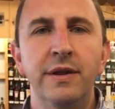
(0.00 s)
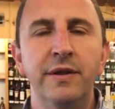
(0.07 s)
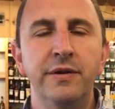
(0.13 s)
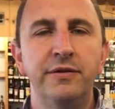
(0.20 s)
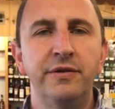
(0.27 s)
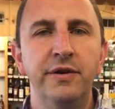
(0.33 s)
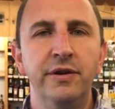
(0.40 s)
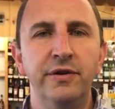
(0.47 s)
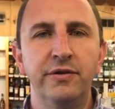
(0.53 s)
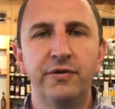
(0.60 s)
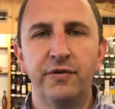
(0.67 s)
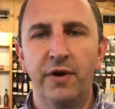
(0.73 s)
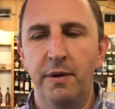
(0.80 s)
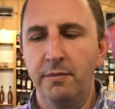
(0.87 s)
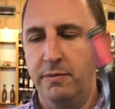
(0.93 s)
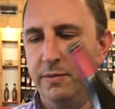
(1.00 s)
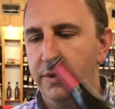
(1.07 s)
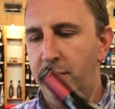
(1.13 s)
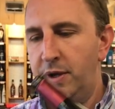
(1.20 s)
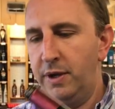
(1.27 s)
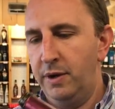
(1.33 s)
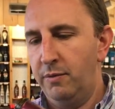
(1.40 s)
This is from
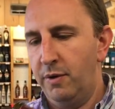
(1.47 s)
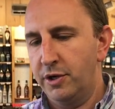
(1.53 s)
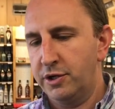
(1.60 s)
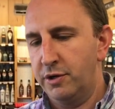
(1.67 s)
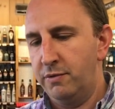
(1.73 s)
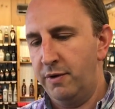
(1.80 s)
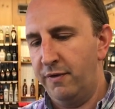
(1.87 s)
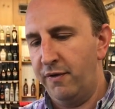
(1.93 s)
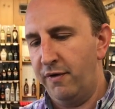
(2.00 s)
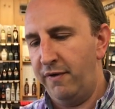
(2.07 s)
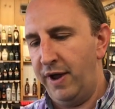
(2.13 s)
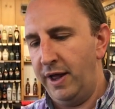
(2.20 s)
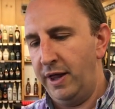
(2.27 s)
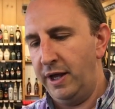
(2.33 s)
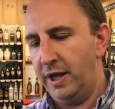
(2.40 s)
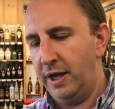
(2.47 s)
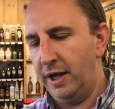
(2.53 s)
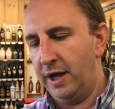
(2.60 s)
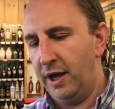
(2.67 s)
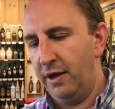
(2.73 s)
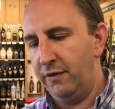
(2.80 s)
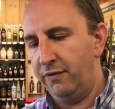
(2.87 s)
the Russian River Valley in
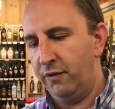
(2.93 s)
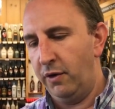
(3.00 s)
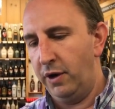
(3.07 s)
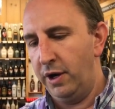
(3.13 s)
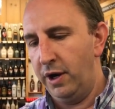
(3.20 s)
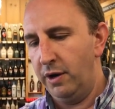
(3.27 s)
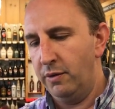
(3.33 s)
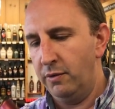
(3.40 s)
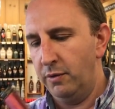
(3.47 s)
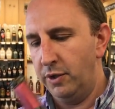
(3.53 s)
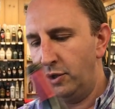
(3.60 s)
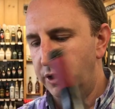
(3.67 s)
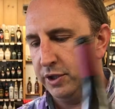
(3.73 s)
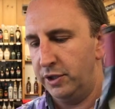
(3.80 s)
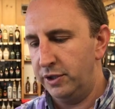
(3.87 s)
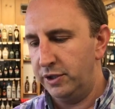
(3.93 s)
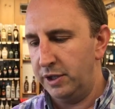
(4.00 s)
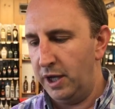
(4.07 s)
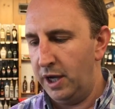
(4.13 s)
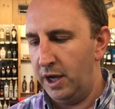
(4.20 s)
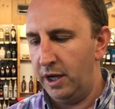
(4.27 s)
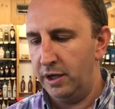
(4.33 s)
California, which is
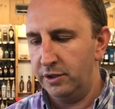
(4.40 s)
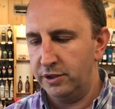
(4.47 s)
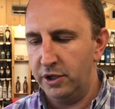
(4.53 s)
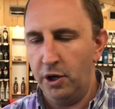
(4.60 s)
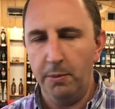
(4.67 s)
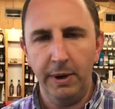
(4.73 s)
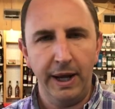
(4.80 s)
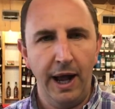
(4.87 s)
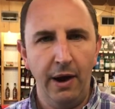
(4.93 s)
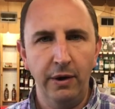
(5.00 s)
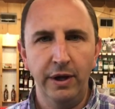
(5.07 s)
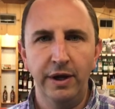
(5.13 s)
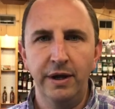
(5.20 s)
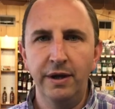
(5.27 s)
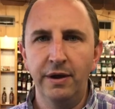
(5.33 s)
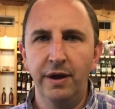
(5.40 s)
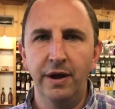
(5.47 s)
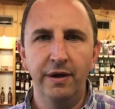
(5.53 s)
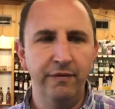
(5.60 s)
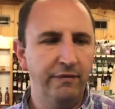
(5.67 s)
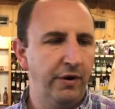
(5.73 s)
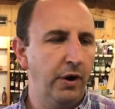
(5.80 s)
Sonoma County
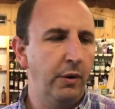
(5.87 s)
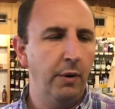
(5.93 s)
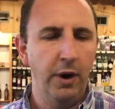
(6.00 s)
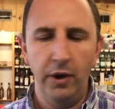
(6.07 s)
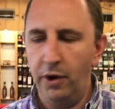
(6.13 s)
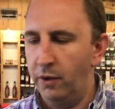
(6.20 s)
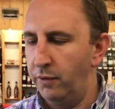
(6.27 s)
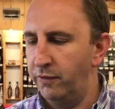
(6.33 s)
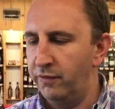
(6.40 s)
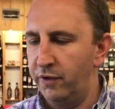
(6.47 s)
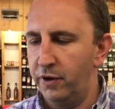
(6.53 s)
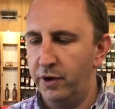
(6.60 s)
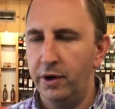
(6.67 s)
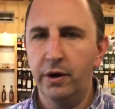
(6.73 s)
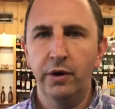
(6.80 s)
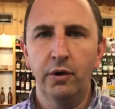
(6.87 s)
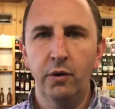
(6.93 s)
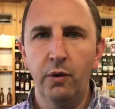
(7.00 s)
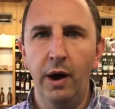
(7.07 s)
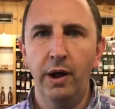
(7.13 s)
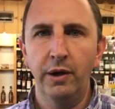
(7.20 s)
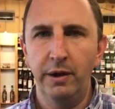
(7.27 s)
and very well known for their
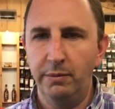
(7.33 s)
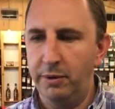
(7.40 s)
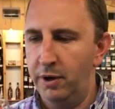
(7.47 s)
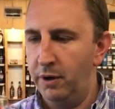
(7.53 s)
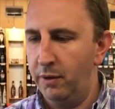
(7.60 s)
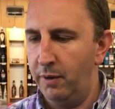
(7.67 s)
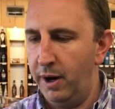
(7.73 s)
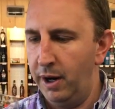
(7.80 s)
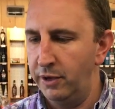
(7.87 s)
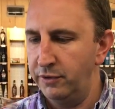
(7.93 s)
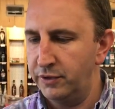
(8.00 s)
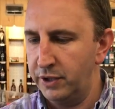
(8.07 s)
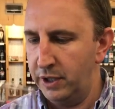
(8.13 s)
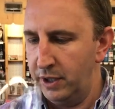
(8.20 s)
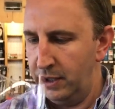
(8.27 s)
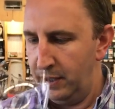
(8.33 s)
quality Pinot Noirs.